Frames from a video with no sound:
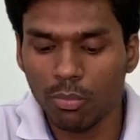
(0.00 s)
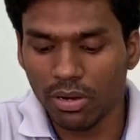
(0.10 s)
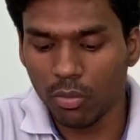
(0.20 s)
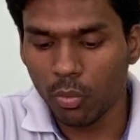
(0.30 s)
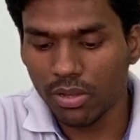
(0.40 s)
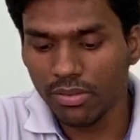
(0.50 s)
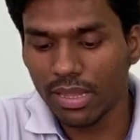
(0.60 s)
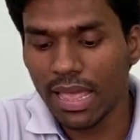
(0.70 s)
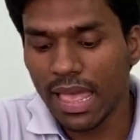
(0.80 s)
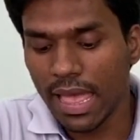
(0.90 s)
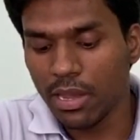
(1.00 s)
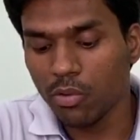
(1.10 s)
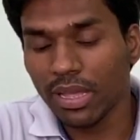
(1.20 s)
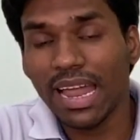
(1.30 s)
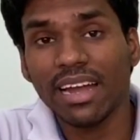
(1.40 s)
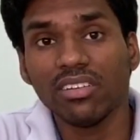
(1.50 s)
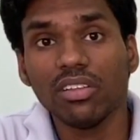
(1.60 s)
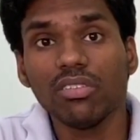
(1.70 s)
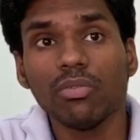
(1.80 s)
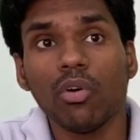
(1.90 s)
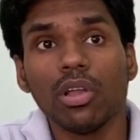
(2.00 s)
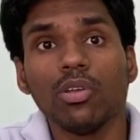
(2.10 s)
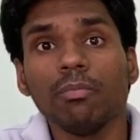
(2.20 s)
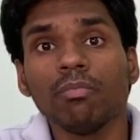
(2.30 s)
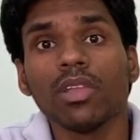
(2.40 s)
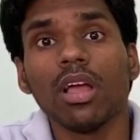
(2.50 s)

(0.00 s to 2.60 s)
button once and you can adjust the volume